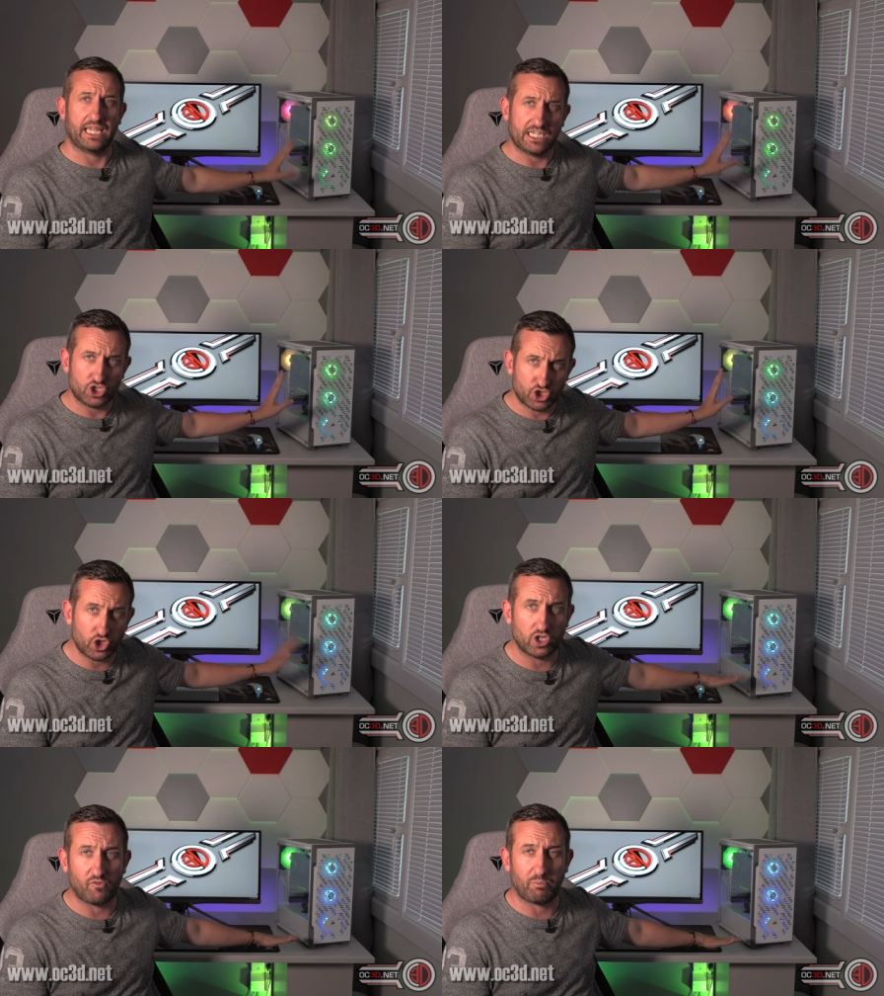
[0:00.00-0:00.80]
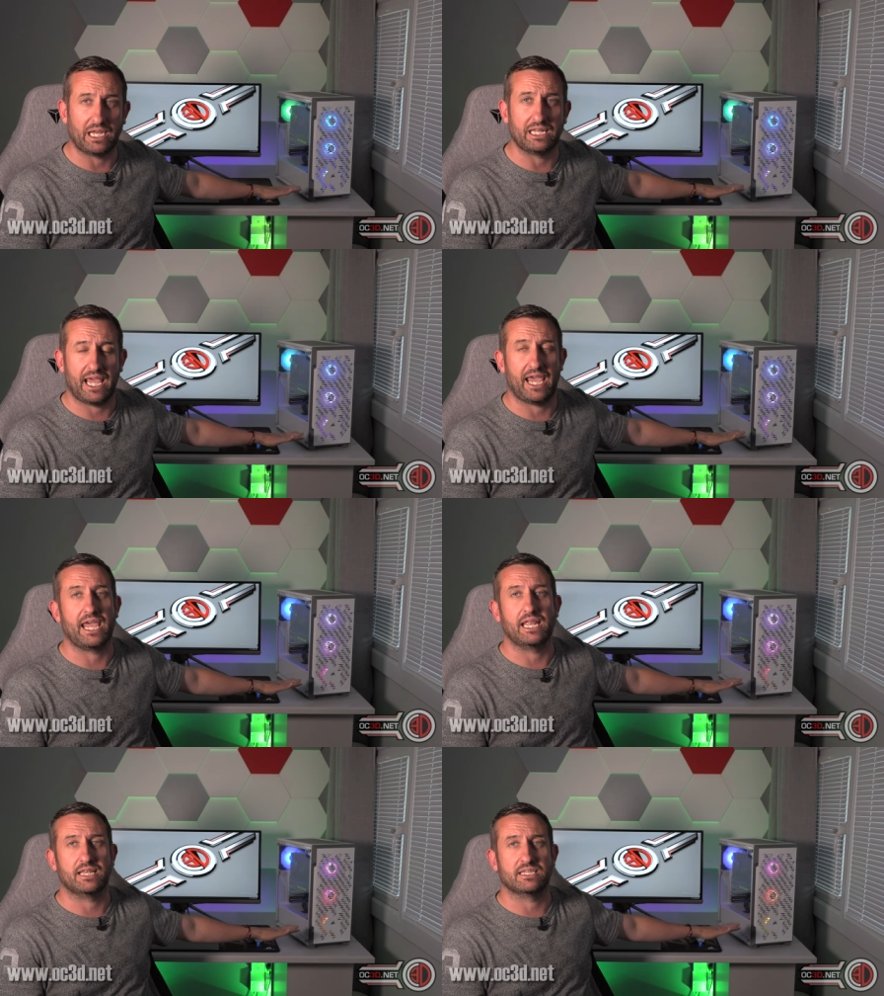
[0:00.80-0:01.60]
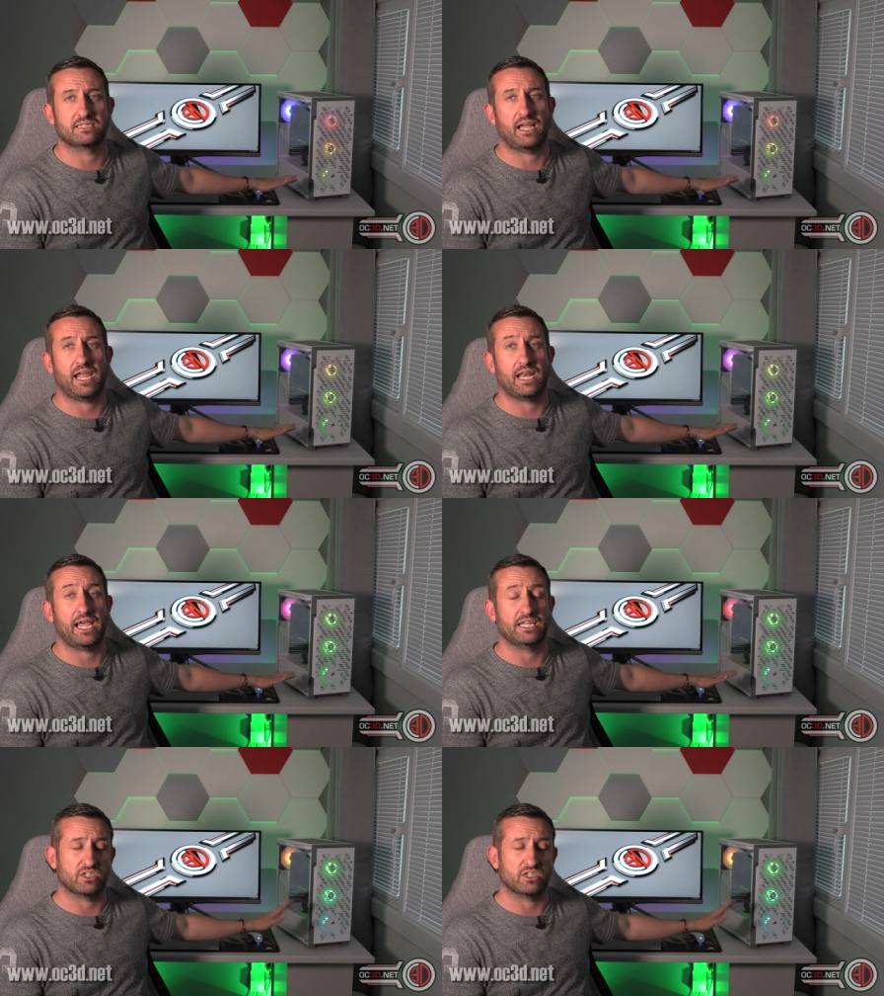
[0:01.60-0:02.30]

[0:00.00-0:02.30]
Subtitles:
It should have been there in this day and age.